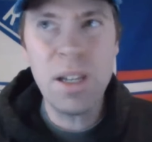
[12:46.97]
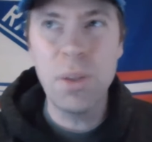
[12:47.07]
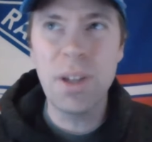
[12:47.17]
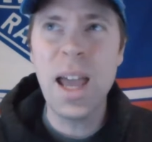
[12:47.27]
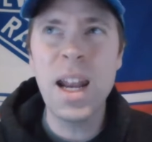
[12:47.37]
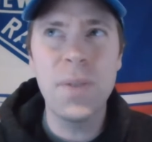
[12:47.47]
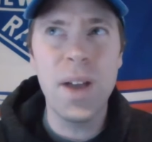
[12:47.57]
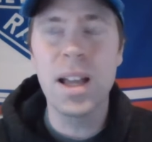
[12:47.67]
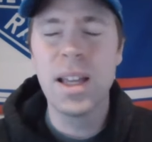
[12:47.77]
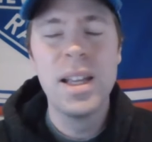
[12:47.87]
You know, the kind
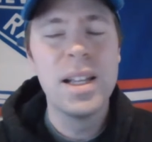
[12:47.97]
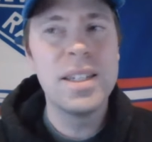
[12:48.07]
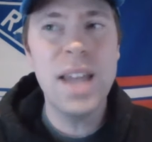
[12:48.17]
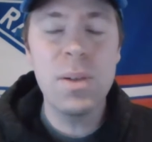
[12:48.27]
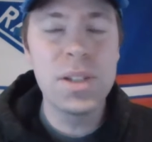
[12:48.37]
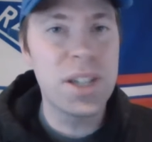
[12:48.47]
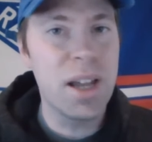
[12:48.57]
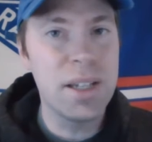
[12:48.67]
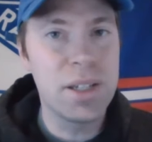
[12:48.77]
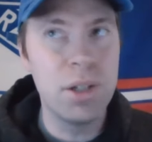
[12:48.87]
of
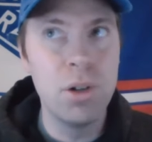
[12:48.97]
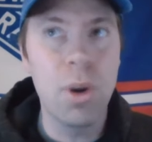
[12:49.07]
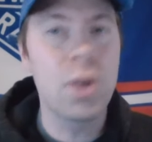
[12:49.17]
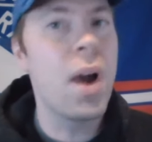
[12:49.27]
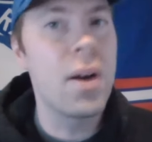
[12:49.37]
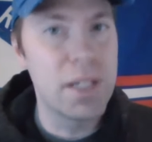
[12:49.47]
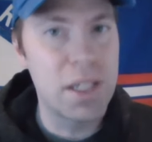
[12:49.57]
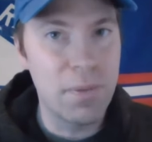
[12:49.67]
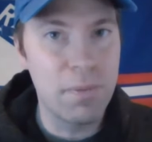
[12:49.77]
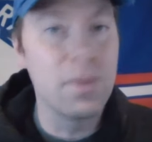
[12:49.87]
downside to acquiring
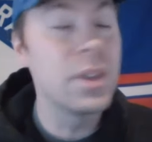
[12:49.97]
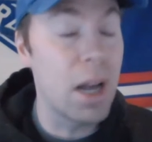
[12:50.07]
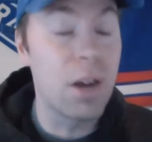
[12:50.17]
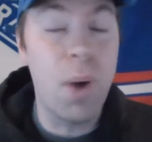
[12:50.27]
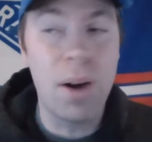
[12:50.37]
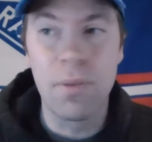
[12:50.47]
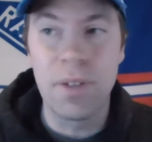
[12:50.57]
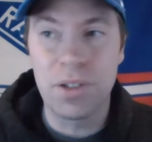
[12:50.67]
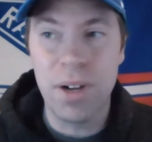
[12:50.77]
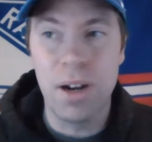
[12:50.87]

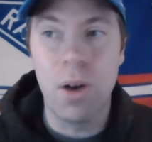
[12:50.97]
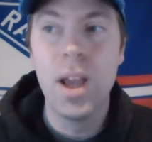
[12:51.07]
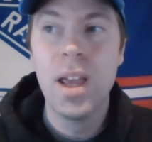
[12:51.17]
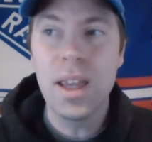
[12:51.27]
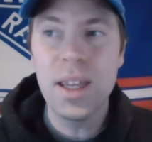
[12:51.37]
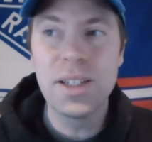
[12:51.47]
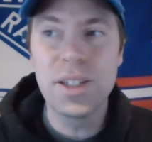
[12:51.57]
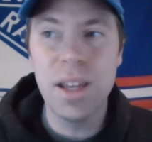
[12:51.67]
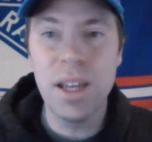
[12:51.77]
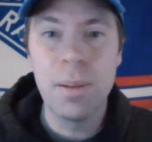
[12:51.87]
Vatrano
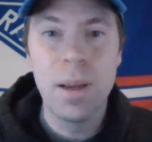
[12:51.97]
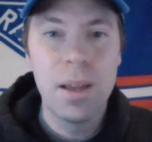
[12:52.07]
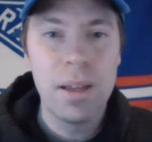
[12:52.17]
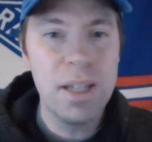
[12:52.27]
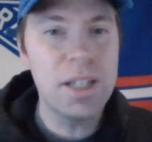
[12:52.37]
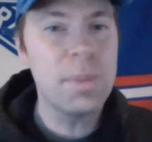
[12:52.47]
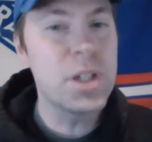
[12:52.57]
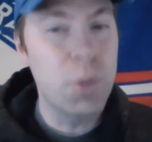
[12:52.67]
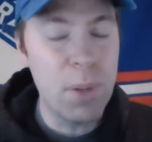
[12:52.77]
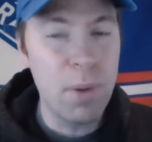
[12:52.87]
is that he's up
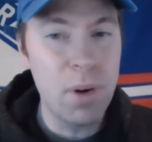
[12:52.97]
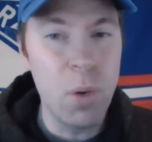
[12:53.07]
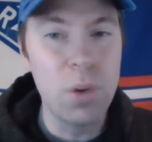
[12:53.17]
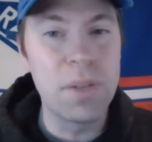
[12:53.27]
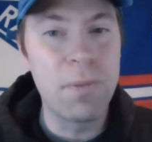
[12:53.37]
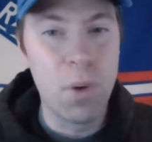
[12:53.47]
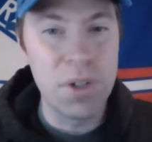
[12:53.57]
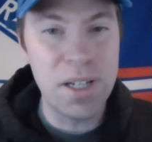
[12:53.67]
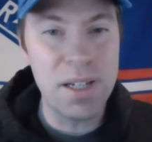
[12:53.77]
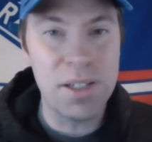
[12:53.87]
to 21 goals and
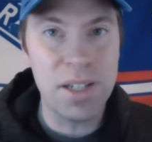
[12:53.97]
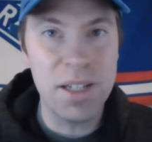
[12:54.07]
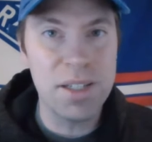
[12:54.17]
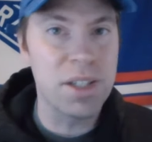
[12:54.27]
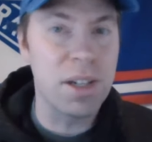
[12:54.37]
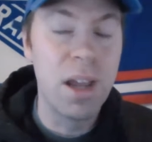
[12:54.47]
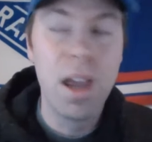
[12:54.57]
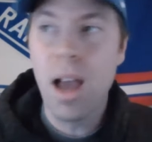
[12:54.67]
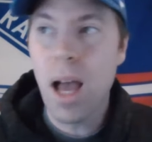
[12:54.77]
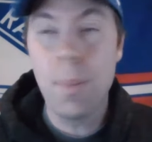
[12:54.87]
14 assists and
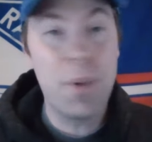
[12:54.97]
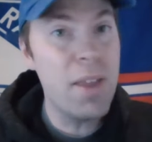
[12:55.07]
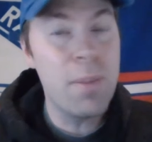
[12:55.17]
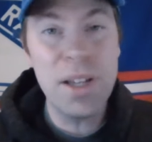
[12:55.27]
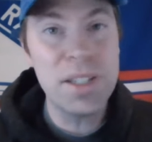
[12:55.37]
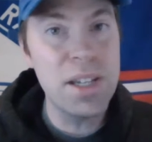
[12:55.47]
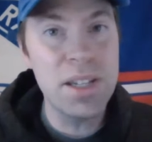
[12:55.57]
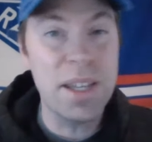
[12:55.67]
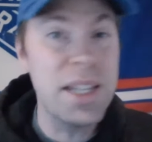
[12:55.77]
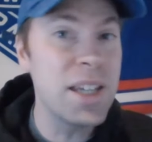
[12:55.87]
probably the best
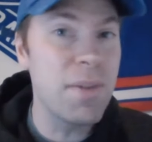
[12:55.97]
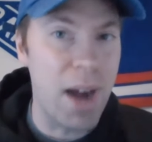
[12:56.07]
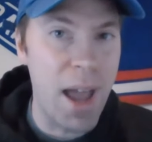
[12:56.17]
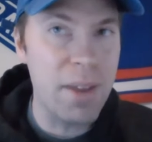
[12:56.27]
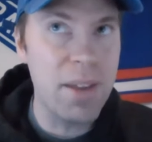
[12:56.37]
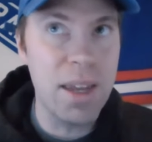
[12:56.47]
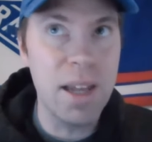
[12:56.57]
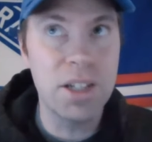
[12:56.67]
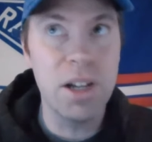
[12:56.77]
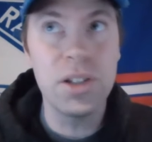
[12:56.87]
season that he's ever had in the
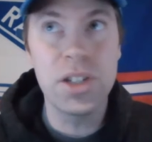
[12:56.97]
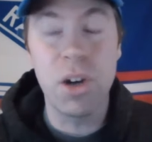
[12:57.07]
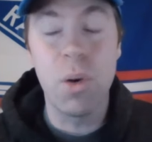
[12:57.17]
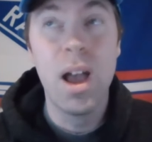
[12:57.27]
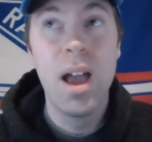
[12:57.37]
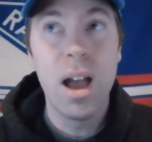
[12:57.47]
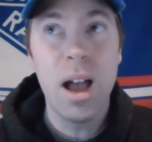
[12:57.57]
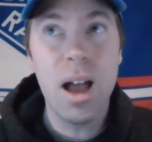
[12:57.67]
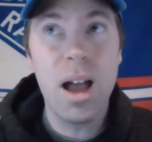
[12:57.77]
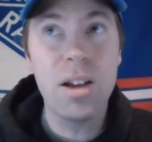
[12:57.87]
NHL. So
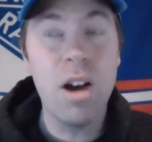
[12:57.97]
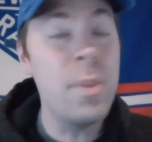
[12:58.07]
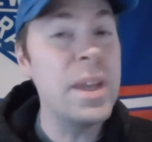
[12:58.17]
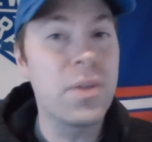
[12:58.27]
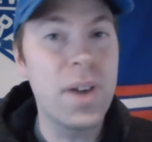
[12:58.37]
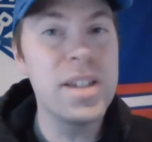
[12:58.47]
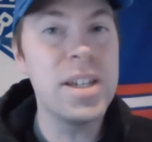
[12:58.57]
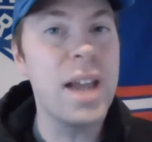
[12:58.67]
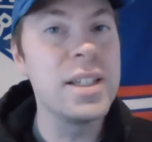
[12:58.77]
call me crazy.